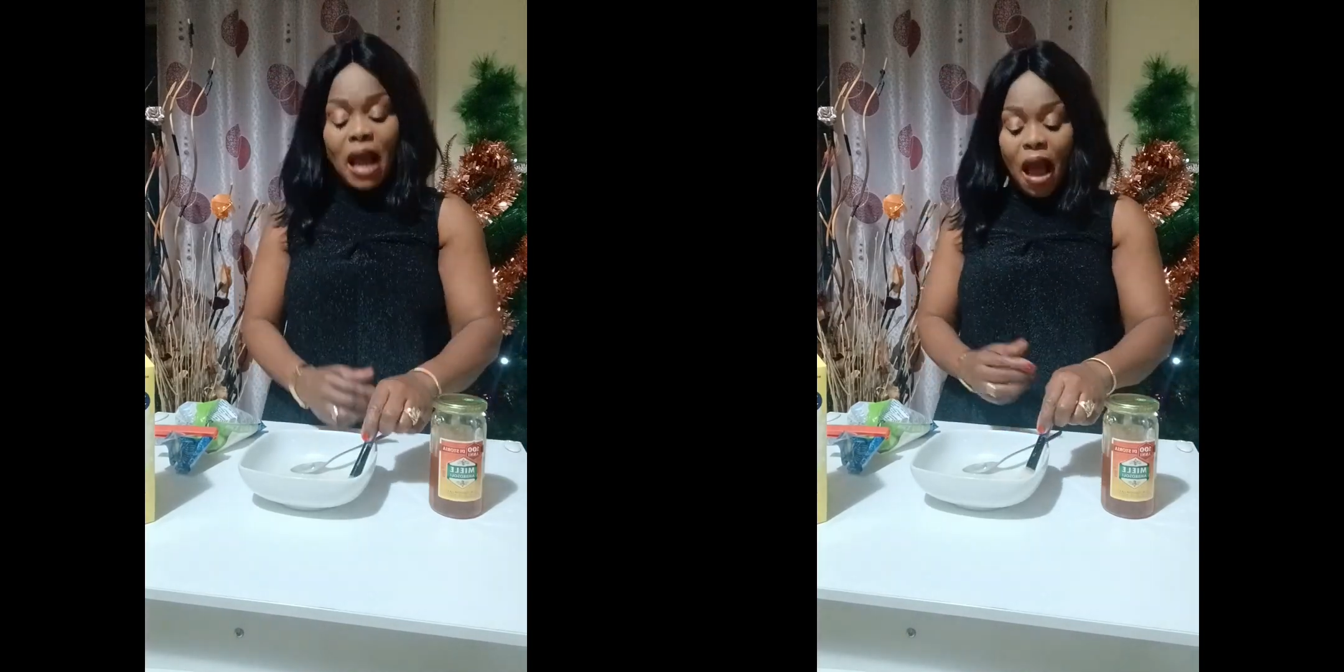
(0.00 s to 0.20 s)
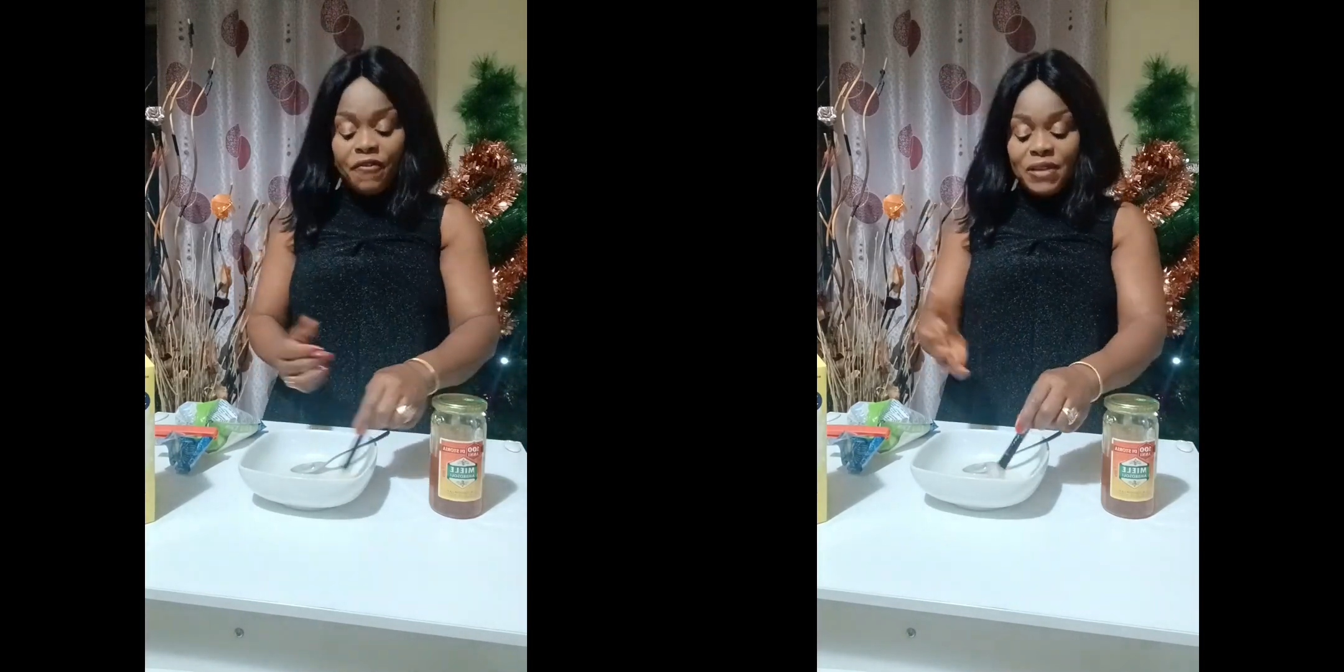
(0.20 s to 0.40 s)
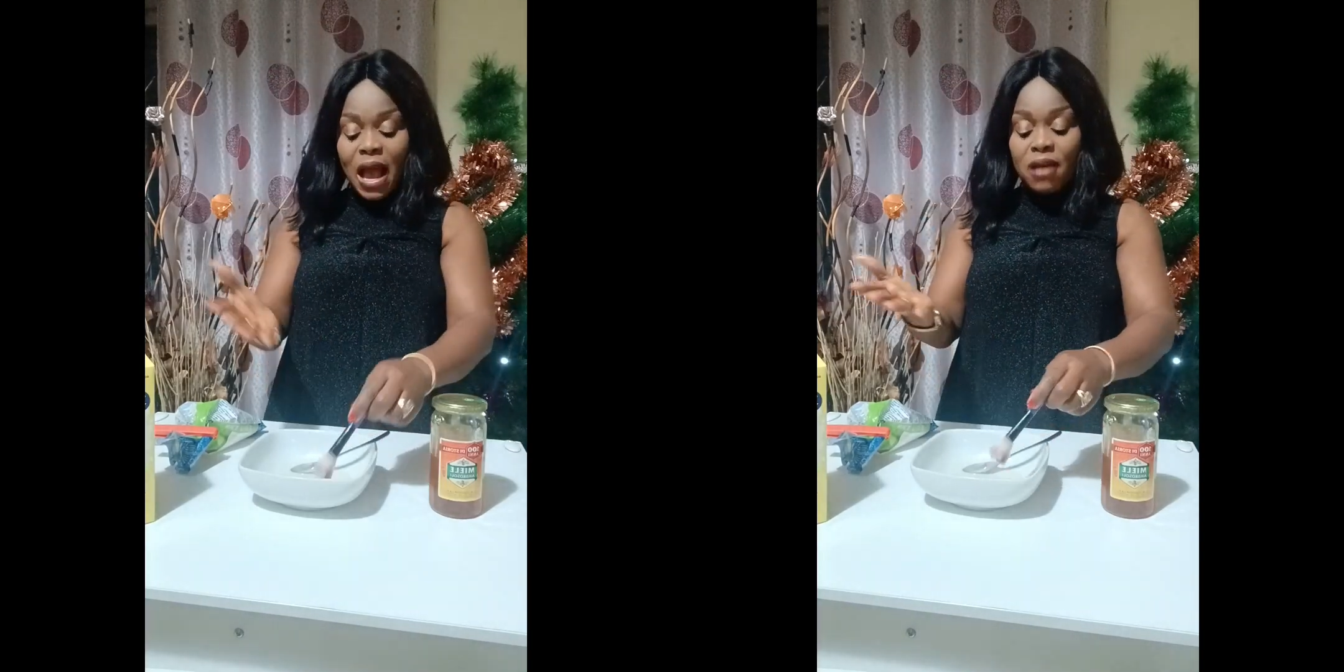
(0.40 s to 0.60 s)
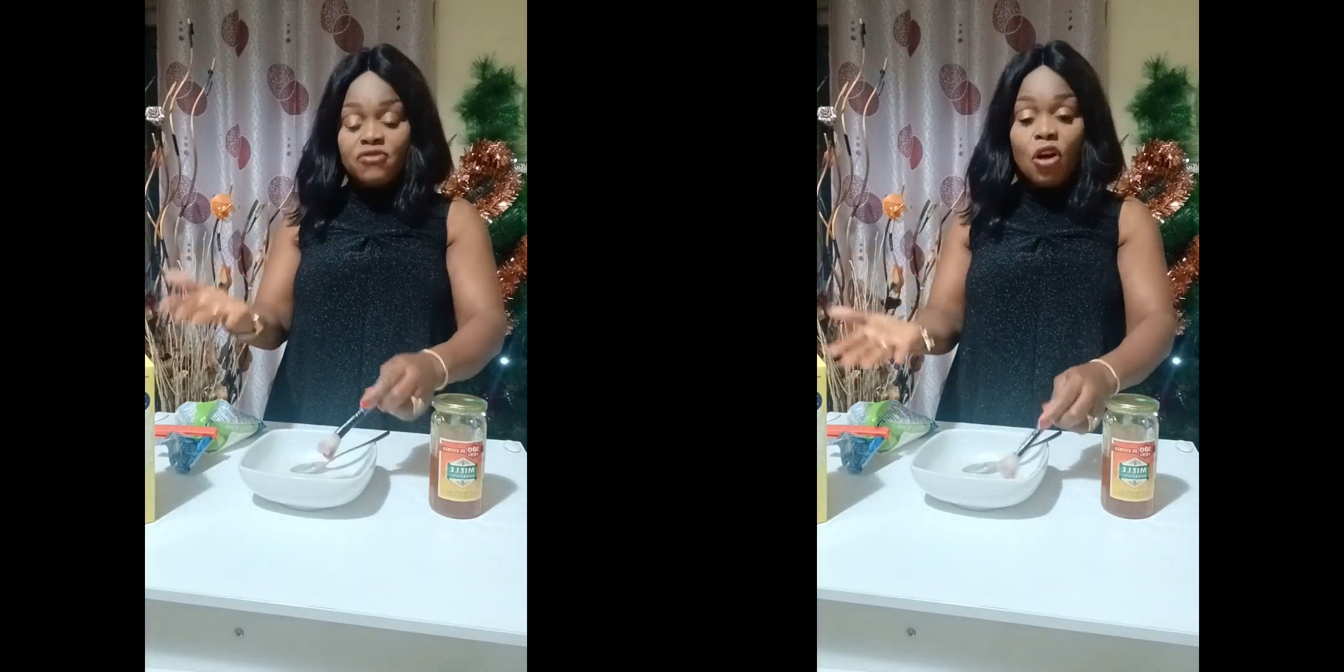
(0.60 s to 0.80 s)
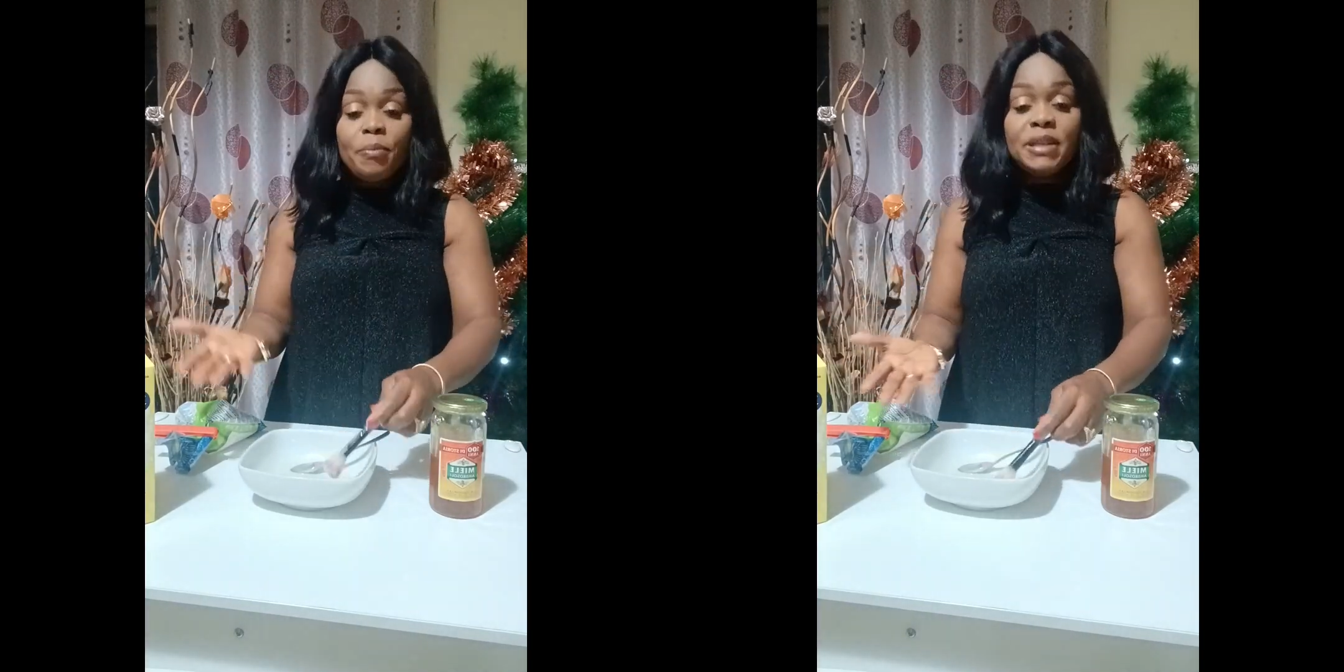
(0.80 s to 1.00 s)
going
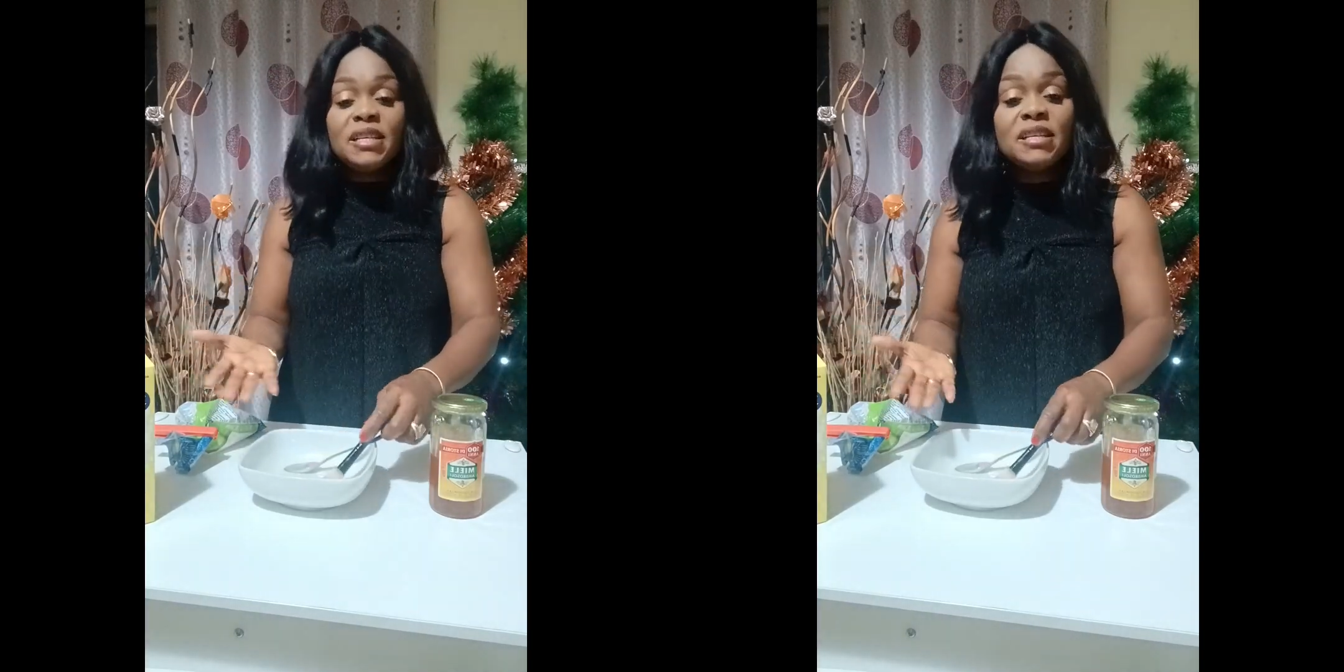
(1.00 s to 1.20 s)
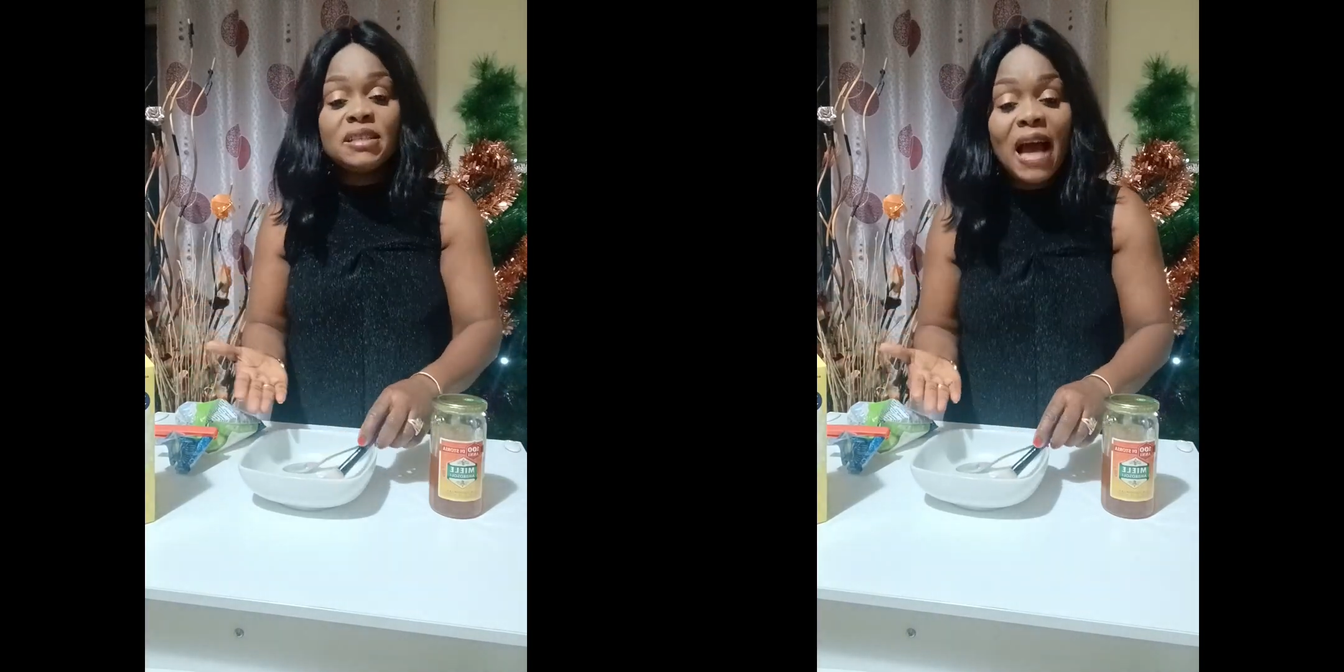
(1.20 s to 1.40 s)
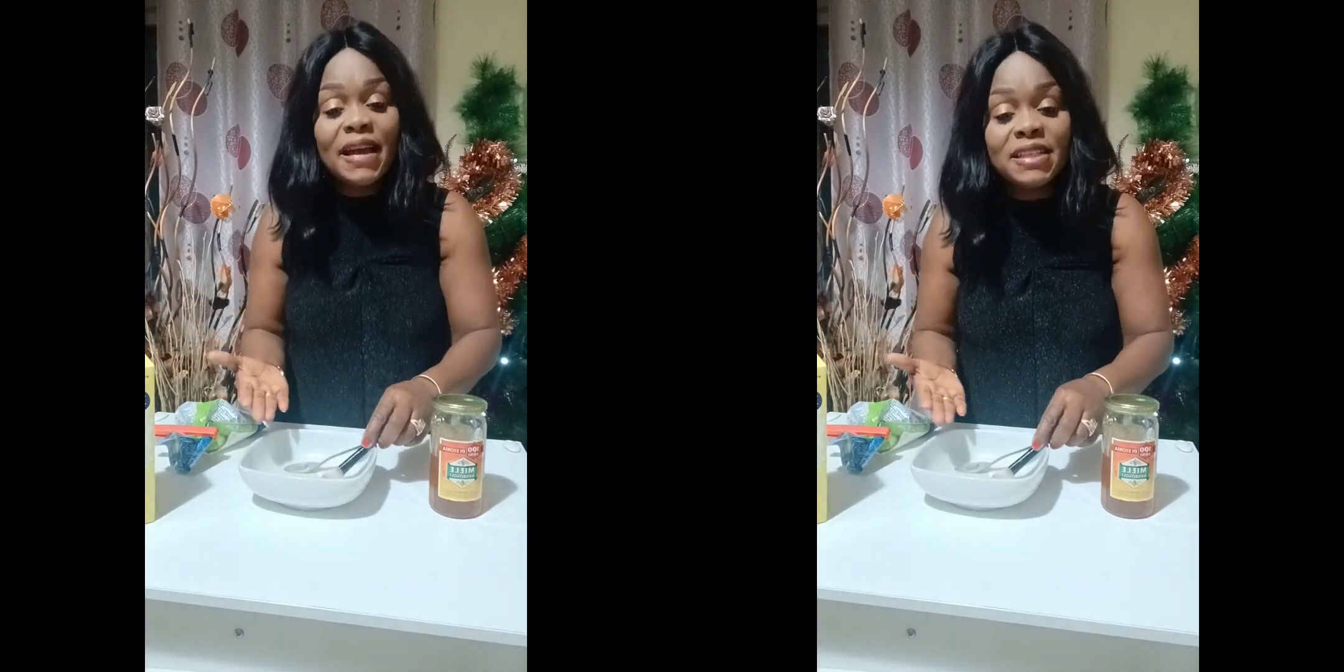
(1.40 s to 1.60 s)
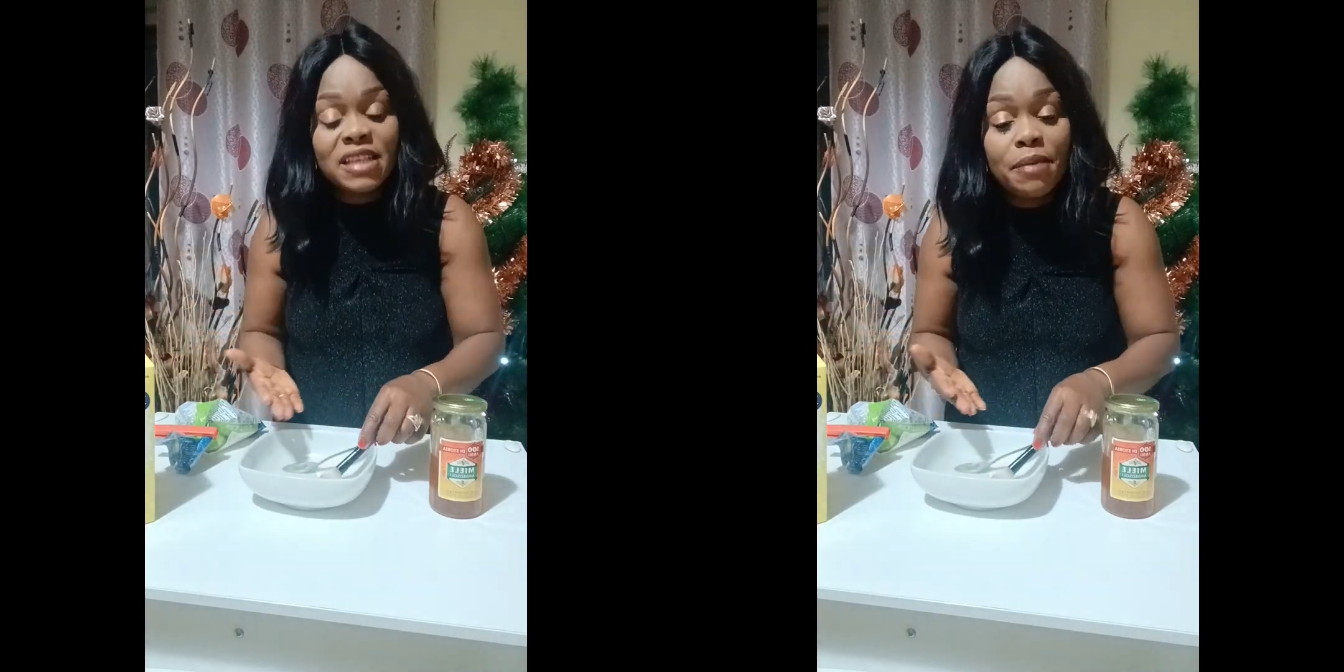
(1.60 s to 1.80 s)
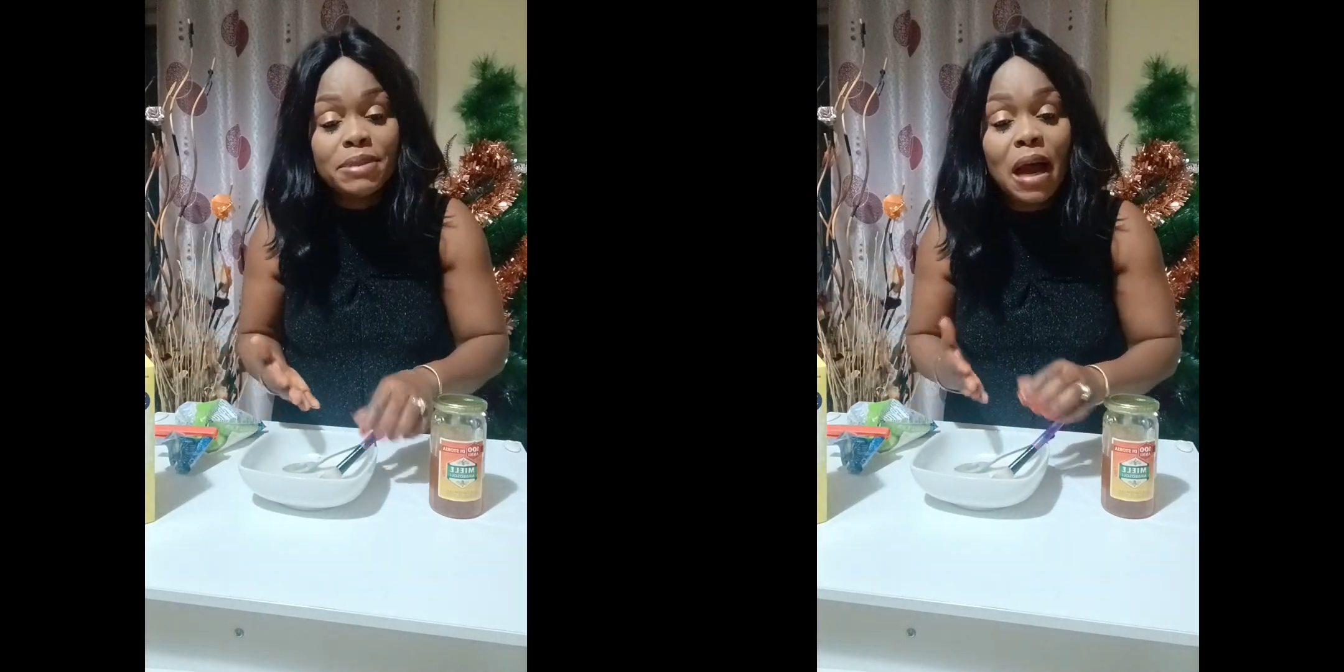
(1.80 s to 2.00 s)
to use to do
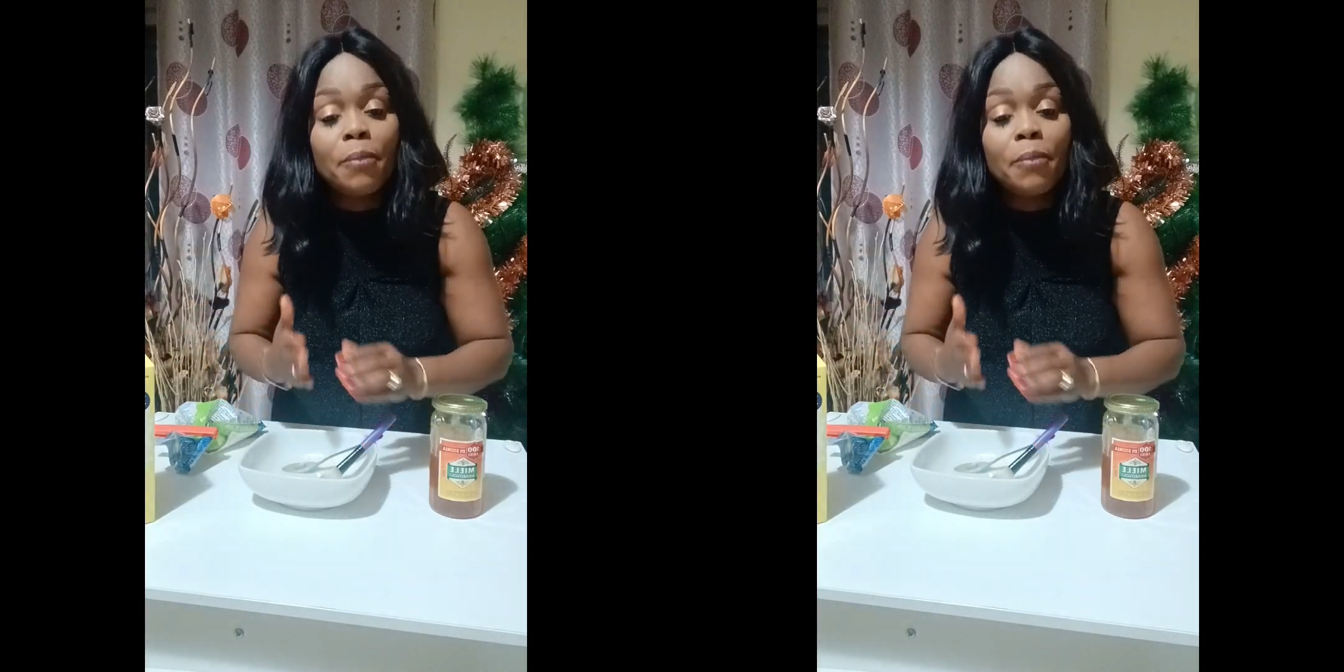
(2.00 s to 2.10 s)
this